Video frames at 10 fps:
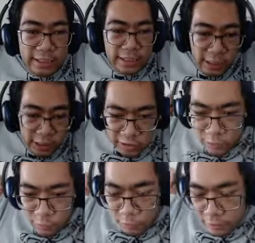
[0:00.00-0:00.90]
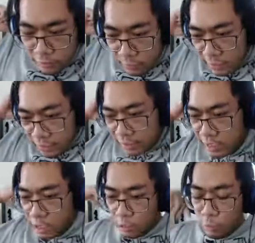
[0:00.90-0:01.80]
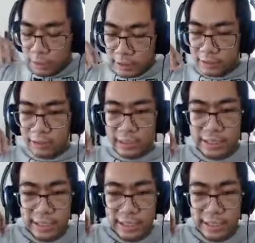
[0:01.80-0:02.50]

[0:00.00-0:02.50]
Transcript: T-shirt wouldn't look